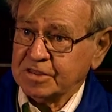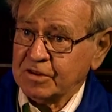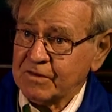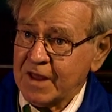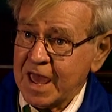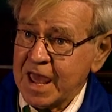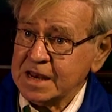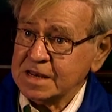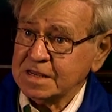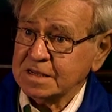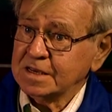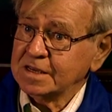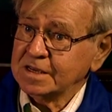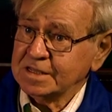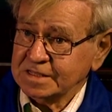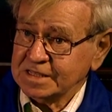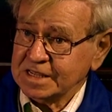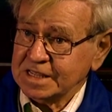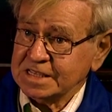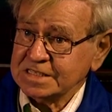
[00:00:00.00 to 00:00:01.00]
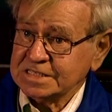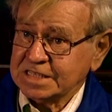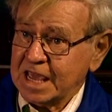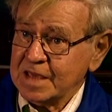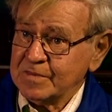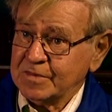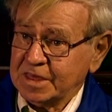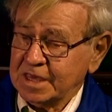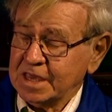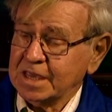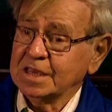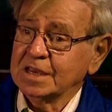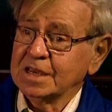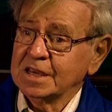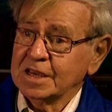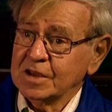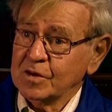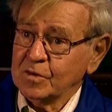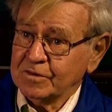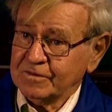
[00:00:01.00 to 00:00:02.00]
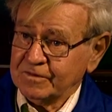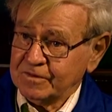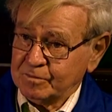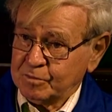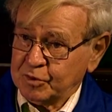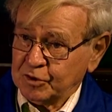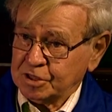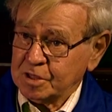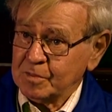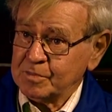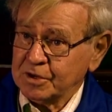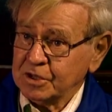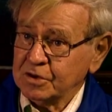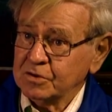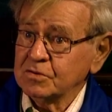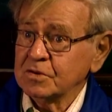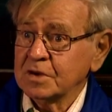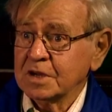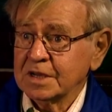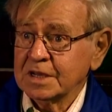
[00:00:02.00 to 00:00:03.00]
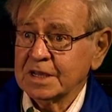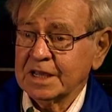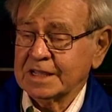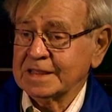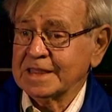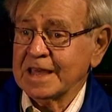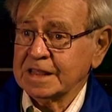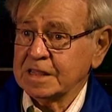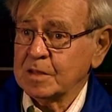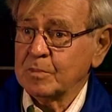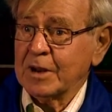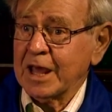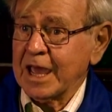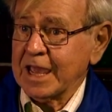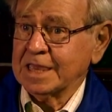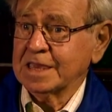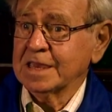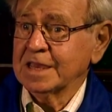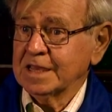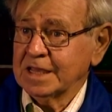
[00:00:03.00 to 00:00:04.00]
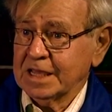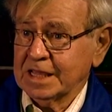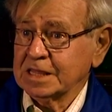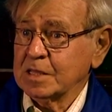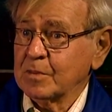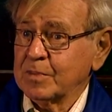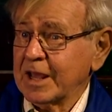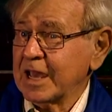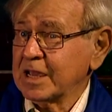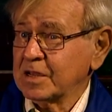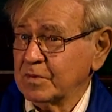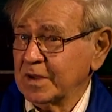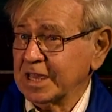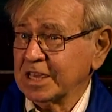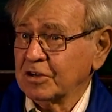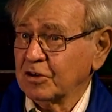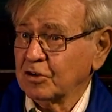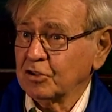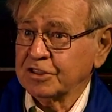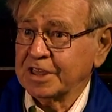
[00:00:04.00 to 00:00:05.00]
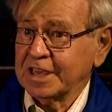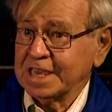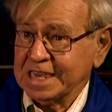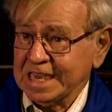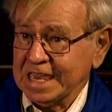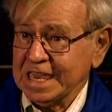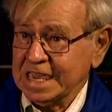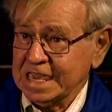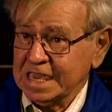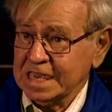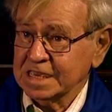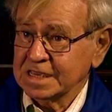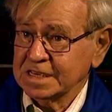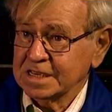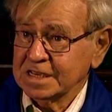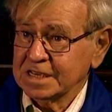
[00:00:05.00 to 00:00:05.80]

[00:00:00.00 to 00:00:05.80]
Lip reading: the red, did the same thing, put the blue, and then the black. And the black we called the key,